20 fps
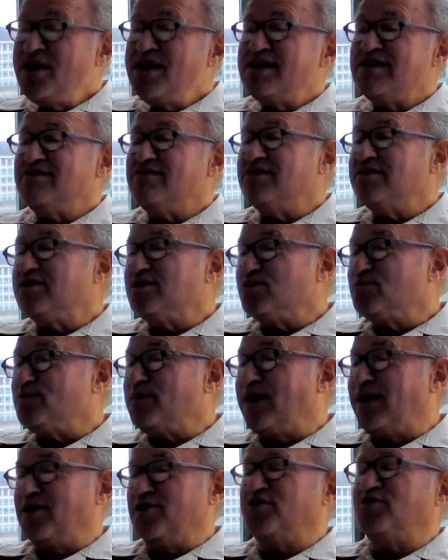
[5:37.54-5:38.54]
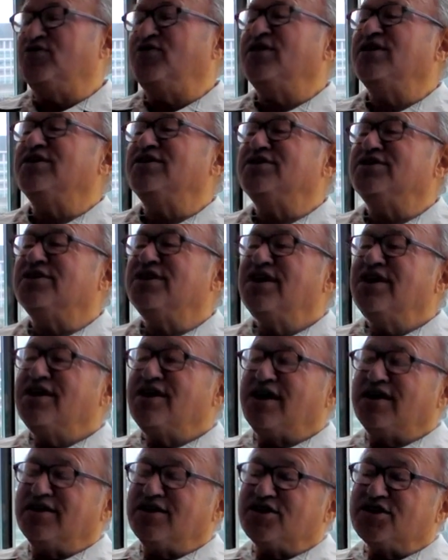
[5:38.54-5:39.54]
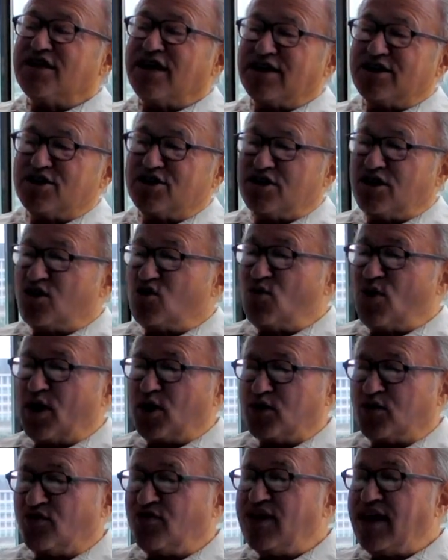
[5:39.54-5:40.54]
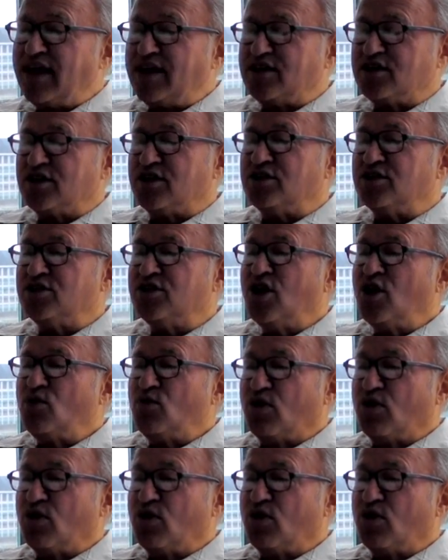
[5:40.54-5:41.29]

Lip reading: And this is part of his discussion in The Wealth of Nations,